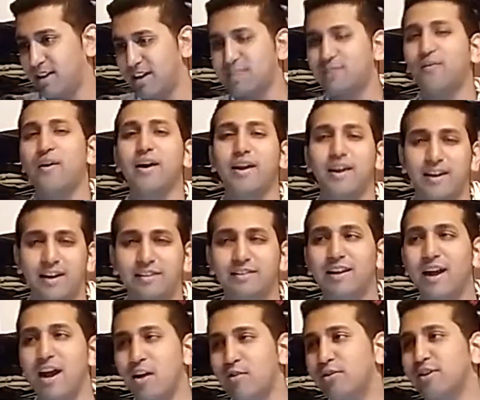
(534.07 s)
It's fucking
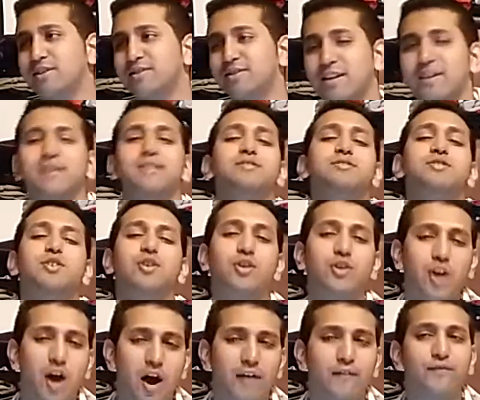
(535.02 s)
hilarious. Like, it's
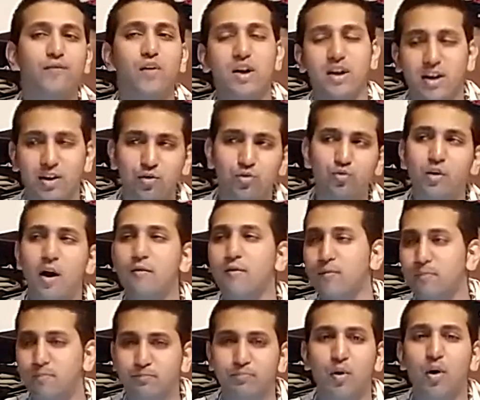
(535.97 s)
good on fucking
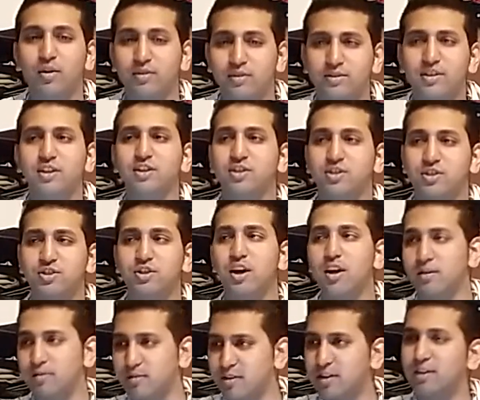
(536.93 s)
whoever booked this
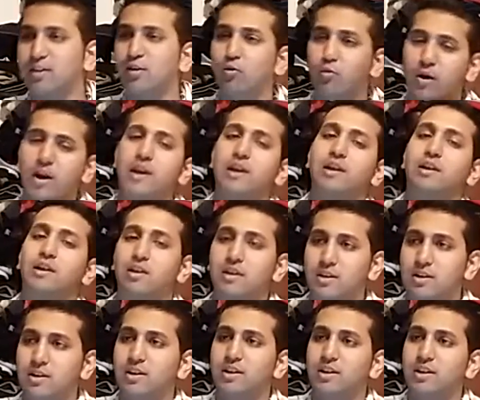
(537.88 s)
shit, in a way.